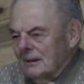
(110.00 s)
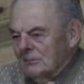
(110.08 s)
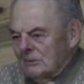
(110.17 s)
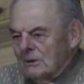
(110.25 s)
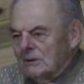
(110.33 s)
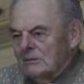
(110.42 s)

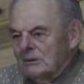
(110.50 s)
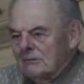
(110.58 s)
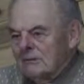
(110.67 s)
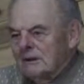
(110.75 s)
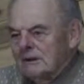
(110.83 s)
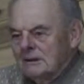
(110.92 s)
I'm going to
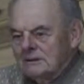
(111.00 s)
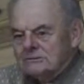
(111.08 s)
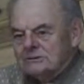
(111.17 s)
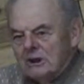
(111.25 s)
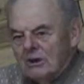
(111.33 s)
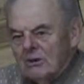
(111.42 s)
be
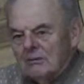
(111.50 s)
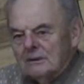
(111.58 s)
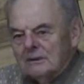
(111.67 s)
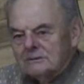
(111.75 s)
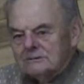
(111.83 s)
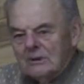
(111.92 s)
reading
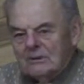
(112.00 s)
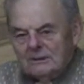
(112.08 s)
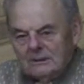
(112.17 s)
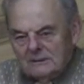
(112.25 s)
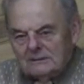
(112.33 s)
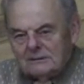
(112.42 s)
slowly
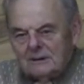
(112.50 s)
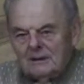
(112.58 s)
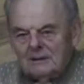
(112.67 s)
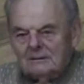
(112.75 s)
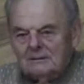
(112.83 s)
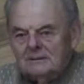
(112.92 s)
so
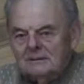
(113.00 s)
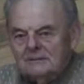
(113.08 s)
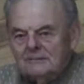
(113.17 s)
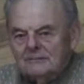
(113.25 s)
that